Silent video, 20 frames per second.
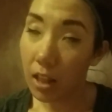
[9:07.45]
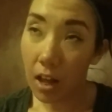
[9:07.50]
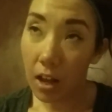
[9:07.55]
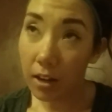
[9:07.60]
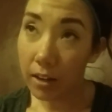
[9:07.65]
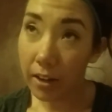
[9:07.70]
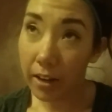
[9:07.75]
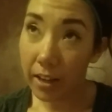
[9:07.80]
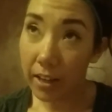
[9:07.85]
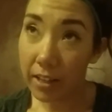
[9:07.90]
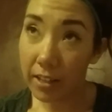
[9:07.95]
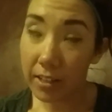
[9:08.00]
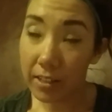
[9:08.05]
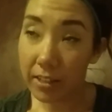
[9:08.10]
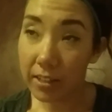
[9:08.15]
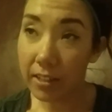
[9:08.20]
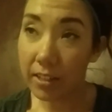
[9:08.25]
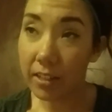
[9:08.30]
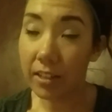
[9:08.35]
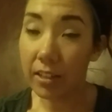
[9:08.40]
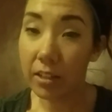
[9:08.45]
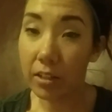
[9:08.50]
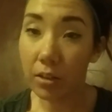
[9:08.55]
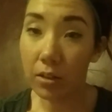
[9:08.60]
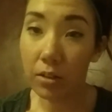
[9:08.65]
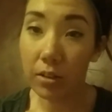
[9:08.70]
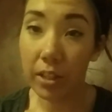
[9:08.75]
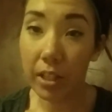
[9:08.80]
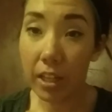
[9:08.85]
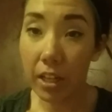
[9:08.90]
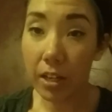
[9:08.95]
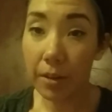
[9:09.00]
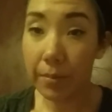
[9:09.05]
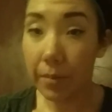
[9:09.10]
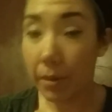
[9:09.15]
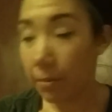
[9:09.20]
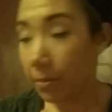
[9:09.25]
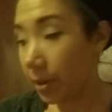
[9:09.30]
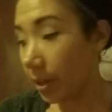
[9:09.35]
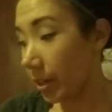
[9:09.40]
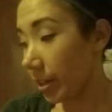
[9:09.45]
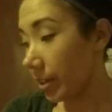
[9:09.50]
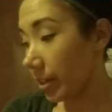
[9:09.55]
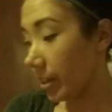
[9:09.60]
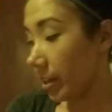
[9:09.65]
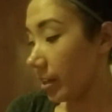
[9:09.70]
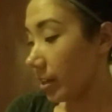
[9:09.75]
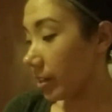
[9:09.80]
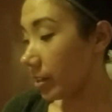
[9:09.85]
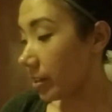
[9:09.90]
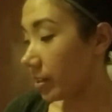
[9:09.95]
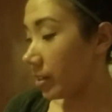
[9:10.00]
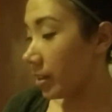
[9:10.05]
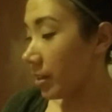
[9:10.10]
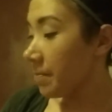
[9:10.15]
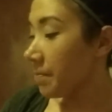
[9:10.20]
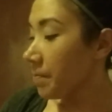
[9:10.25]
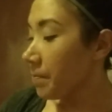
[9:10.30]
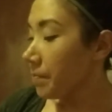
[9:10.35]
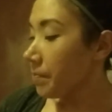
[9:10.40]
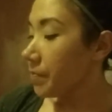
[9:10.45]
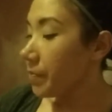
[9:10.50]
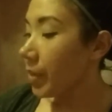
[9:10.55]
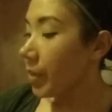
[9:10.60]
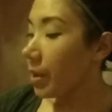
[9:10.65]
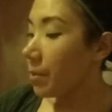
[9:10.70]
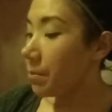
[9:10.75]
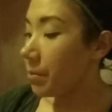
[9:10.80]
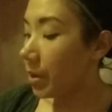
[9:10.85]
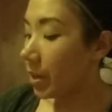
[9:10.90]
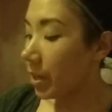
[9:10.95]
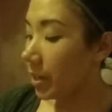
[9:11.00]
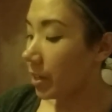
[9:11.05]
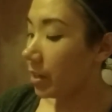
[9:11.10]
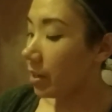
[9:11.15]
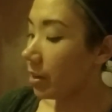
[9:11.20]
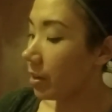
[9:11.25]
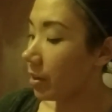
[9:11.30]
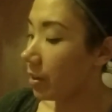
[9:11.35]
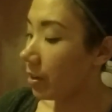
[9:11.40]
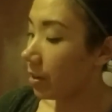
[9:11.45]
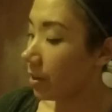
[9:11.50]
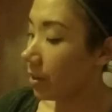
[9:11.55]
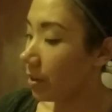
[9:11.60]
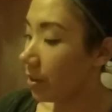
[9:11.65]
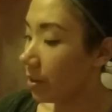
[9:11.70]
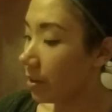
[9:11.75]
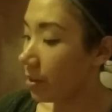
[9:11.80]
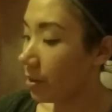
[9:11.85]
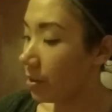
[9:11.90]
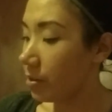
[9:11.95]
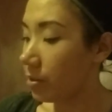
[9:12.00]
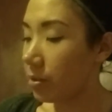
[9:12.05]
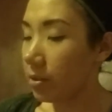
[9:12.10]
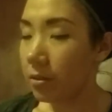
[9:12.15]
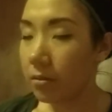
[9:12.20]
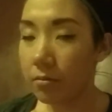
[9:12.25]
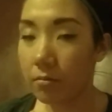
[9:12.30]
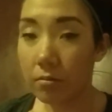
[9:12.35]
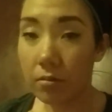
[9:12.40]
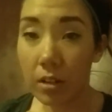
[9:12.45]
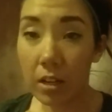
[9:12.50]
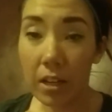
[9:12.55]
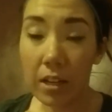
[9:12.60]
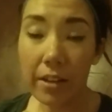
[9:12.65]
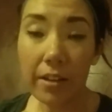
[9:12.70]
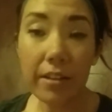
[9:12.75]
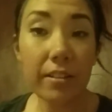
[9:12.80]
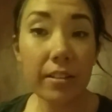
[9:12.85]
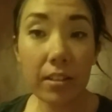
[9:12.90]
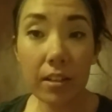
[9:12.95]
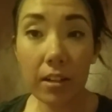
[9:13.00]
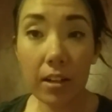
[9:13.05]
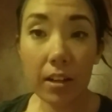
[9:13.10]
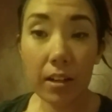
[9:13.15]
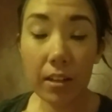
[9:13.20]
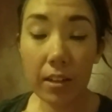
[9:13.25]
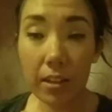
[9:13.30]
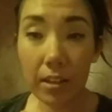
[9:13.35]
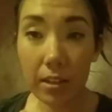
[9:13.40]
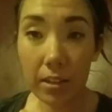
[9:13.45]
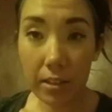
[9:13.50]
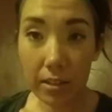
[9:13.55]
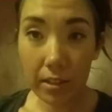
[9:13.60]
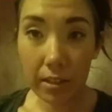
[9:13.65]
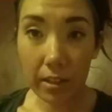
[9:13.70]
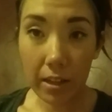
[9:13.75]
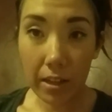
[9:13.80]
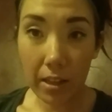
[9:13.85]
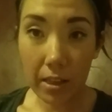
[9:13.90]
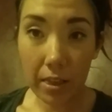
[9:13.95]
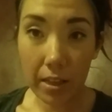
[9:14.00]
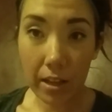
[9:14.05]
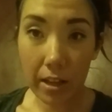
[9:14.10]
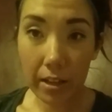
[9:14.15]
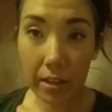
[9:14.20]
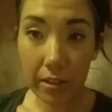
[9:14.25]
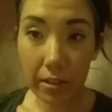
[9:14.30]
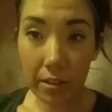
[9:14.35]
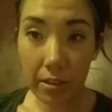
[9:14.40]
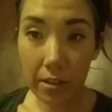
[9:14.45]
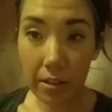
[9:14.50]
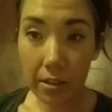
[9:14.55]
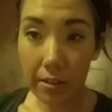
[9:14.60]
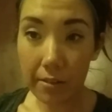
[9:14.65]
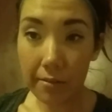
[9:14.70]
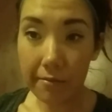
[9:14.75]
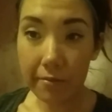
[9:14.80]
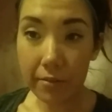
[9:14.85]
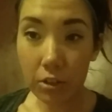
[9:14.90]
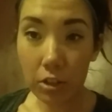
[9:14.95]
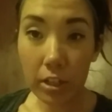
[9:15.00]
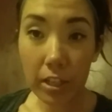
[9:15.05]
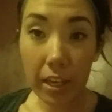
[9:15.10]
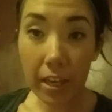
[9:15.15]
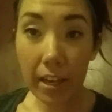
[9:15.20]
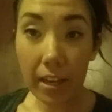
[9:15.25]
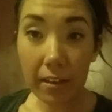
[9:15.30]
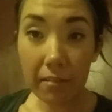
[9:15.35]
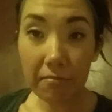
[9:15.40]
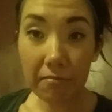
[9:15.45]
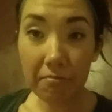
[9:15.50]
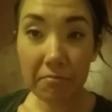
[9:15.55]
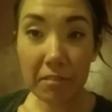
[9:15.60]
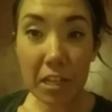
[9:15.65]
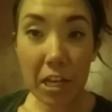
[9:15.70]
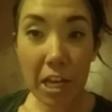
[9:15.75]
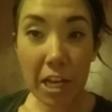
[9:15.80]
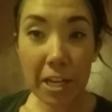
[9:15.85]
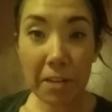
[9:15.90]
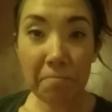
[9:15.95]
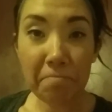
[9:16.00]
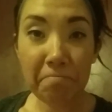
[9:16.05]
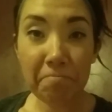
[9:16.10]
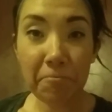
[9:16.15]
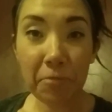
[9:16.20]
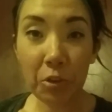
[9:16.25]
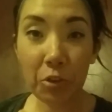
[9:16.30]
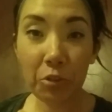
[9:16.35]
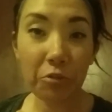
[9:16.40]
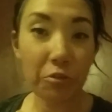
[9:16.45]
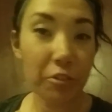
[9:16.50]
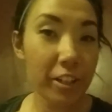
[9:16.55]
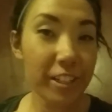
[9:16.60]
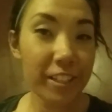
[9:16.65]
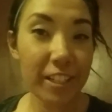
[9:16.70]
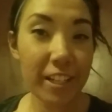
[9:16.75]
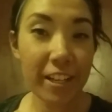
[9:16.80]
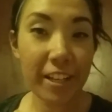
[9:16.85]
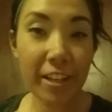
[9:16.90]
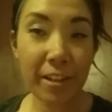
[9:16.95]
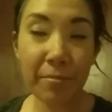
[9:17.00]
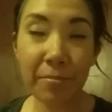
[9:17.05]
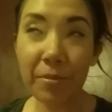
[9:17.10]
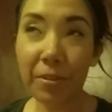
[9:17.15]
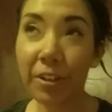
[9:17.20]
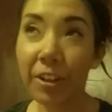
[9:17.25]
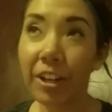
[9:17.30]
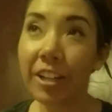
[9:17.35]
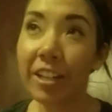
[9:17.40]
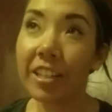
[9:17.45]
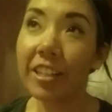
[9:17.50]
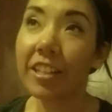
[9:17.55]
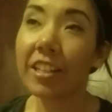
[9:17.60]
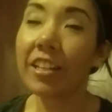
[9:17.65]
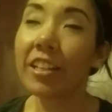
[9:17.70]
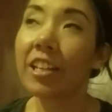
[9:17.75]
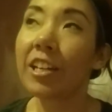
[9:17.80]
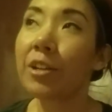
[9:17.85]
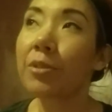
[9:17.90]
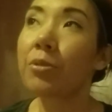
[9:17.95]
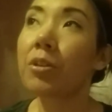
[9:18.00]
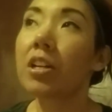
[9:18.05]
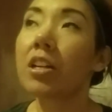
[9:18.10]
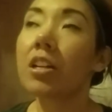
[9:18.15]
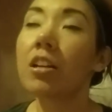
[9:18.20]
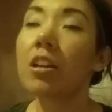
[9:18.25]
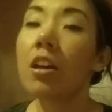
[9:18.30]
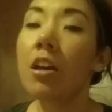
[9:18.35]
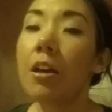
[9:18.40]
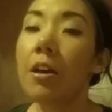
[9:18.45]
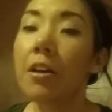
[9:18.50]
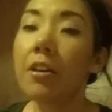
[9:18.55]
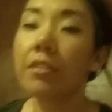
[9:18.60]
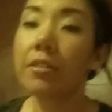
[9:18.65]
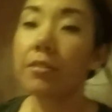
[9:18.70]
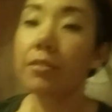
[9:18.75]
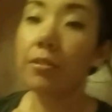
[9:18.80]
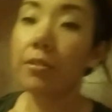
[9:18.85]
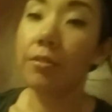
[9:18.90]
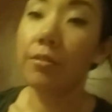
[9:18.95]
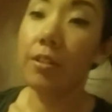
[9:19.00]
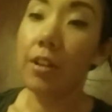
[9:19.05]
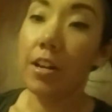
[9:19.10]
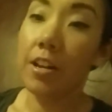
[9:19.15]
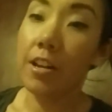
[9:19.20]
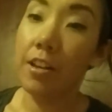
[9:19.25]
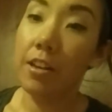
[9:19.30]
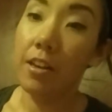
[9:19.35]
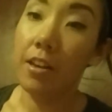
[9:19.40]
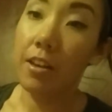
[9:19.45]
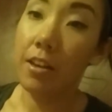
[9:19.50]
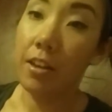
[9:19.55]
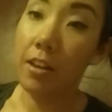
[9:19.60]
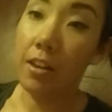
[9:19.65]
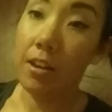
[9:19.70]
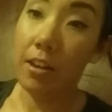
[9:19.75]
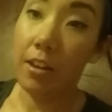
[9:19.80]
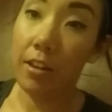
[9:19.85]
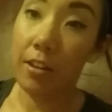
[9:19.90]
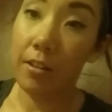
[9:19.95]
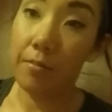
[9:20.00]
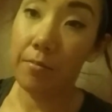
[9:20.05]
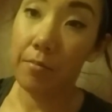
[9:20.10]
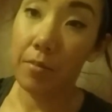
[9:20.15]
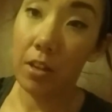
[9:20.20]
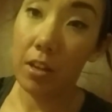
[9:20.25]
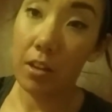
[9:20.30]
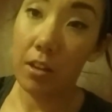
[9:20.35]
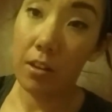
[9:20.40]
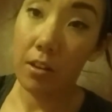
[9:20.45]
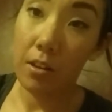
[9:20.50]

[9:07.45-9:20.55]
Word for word: long nights, totally got my butt kicked, but so did not get a lot of drinking time, free time, or anything at work. So I am